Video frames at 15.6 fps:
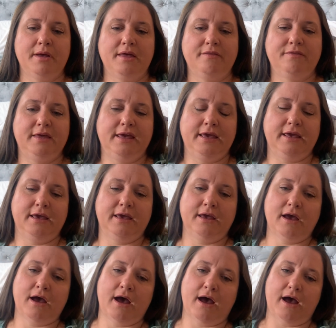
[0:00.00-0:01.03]
the
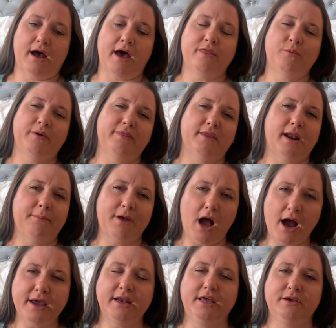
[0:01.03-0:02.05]
other one that I'm
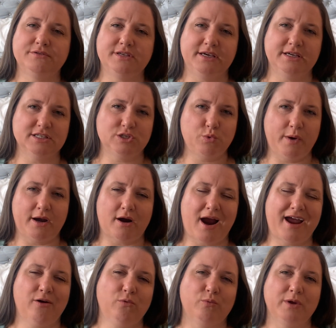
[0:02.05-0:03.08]
kind of using is Twitter. I
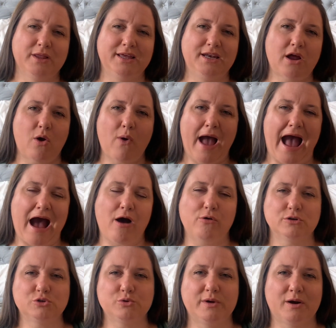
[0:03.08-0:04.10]
don't really know how
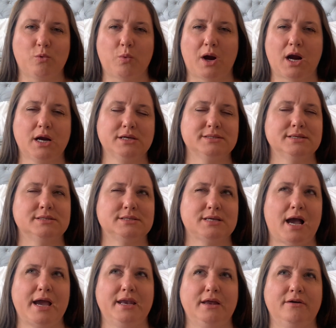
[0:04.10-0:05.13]
Twitter works. It's
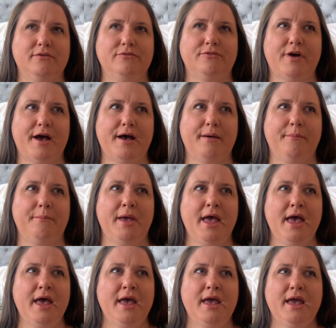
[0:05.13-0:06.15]
kind of,
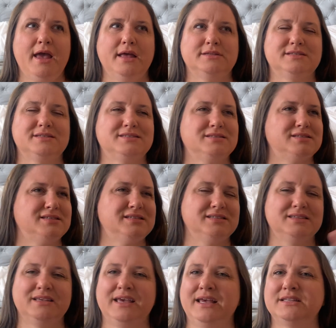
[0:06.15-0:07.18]
it's
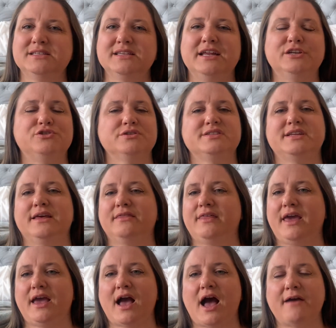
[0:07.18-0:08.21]
an interesting
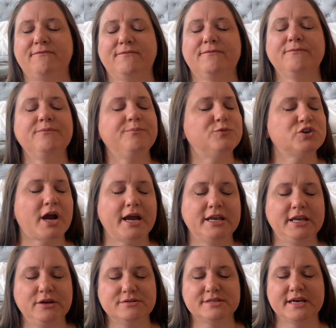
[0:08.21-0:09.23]
thing. I've tried
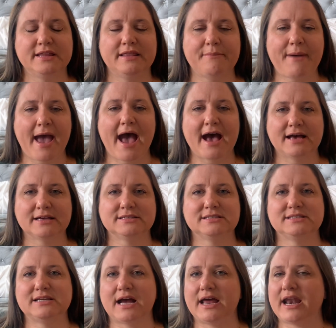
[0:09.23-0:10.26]
to use it in the
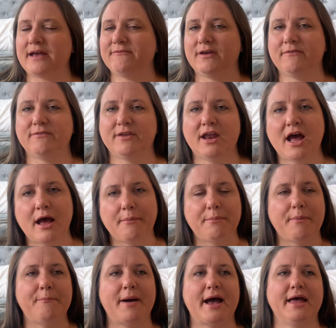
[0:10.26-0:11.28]
past and I've given up,
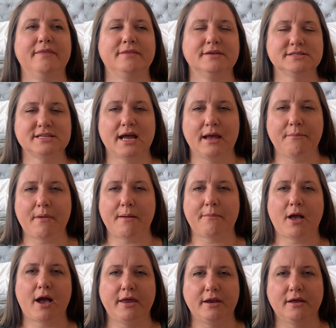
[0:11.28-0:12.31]
but this time I'm
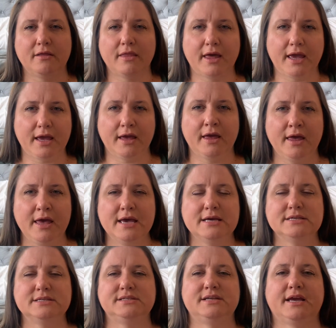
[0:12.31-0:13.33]
kind of like
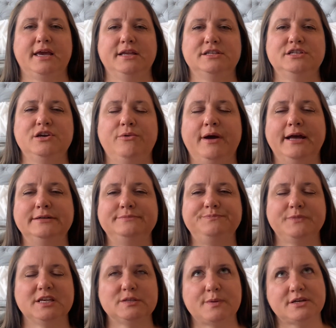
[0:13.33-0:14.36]
sticking to it,
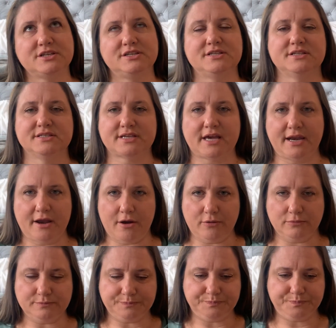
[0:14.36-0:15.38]
especially since I know